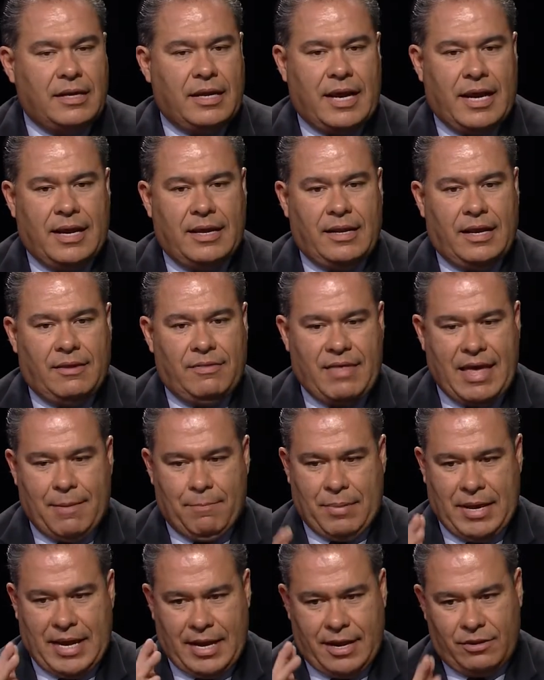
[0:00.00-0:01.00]
And
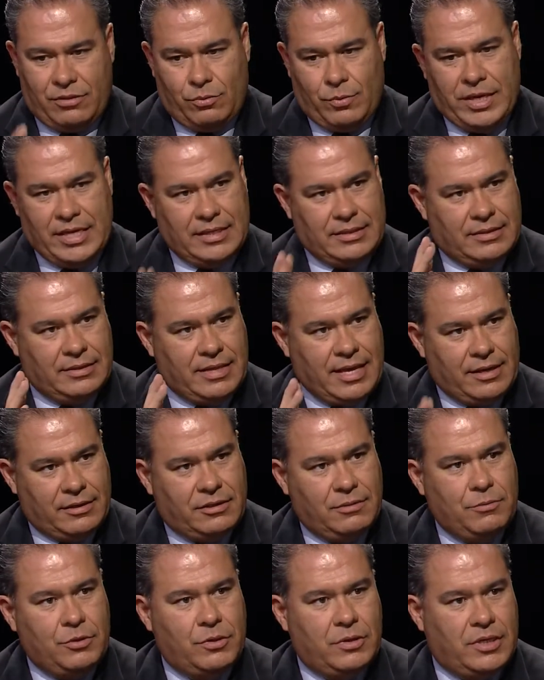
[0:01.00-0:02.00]
that pathway into that
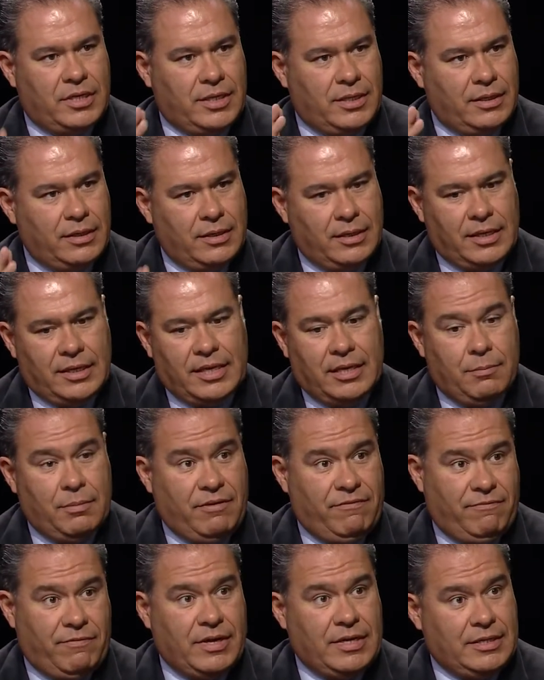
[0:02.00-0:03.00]
community can be
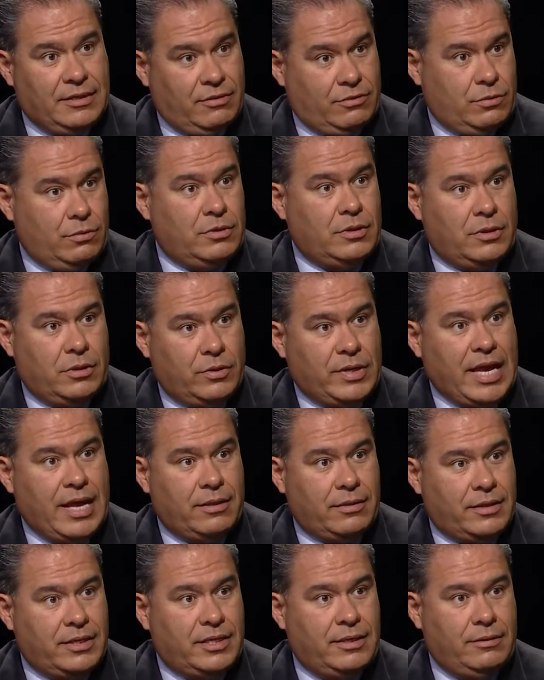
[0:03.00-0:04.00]
funded through the
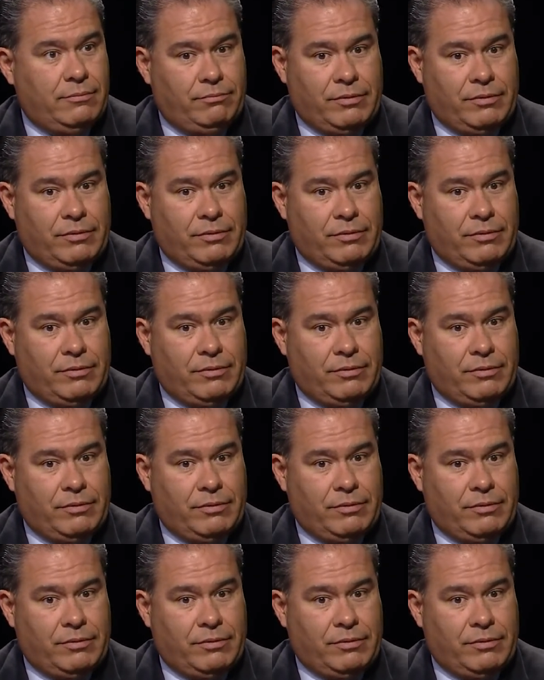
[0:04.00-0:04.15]
locality,